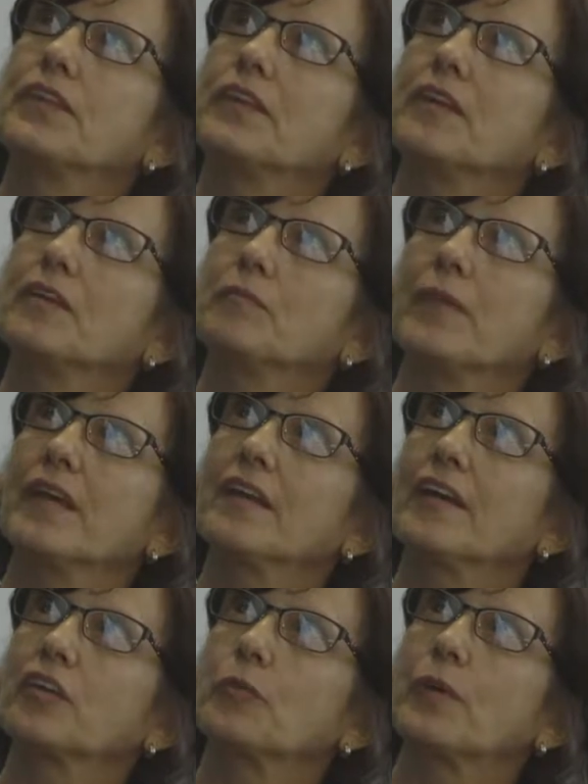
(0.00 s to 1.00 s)
The main
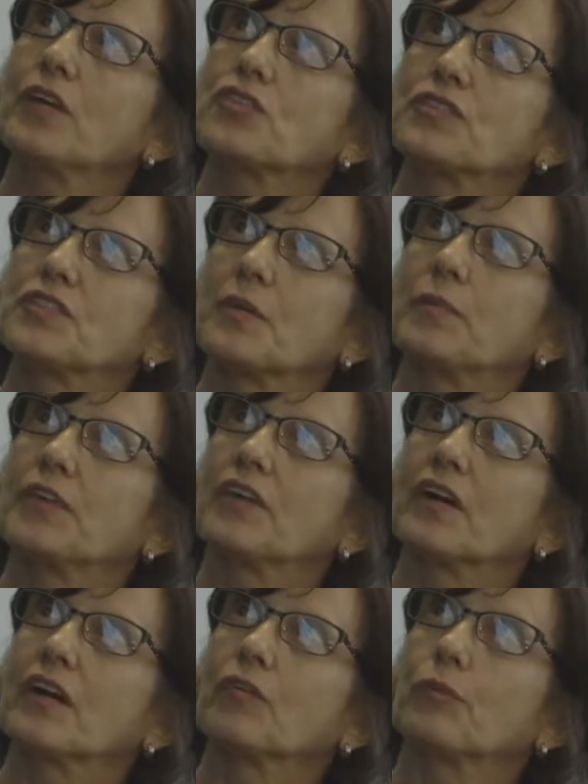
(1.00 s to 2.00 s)
occupations up
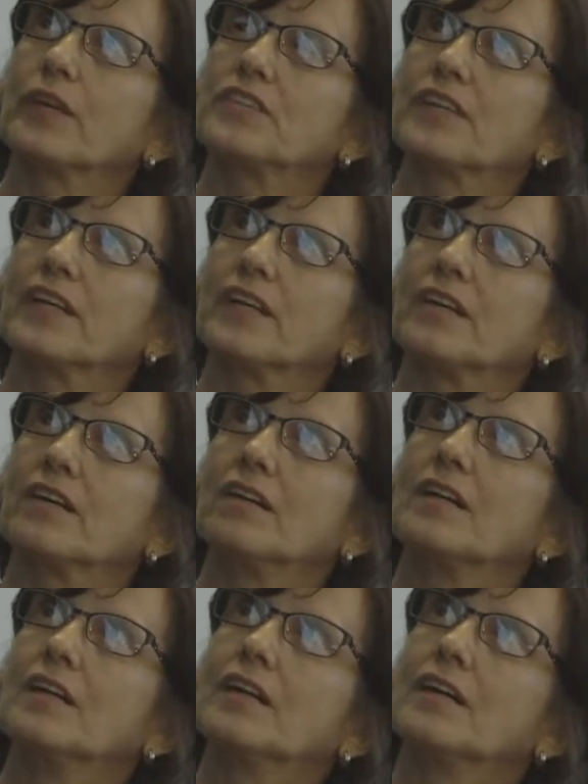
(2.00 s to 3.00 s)
there are retail,